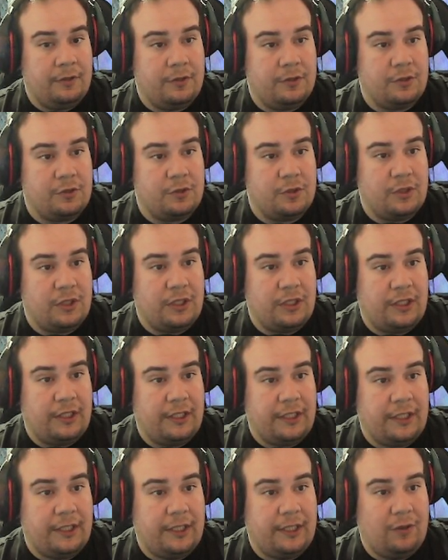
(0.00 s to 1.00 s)
Just
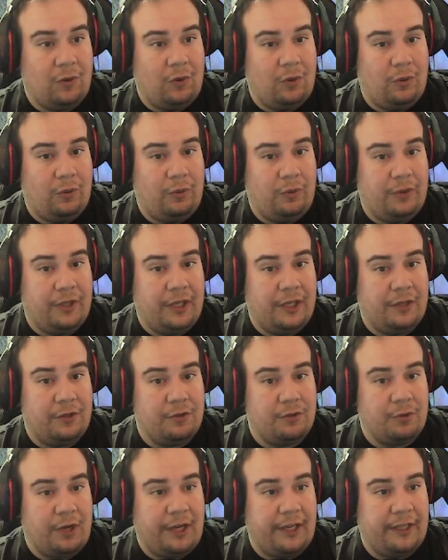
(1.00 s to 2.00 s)
click, hold, and
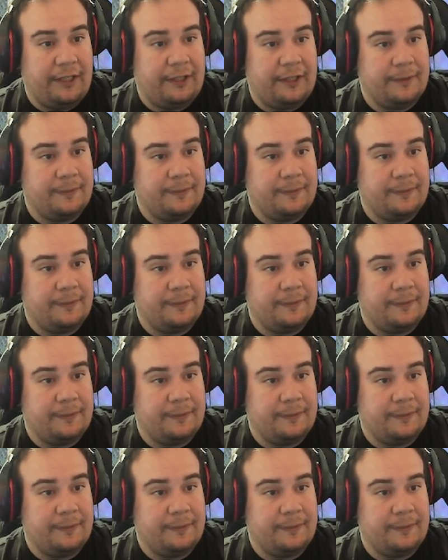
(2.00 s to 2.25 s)
drag.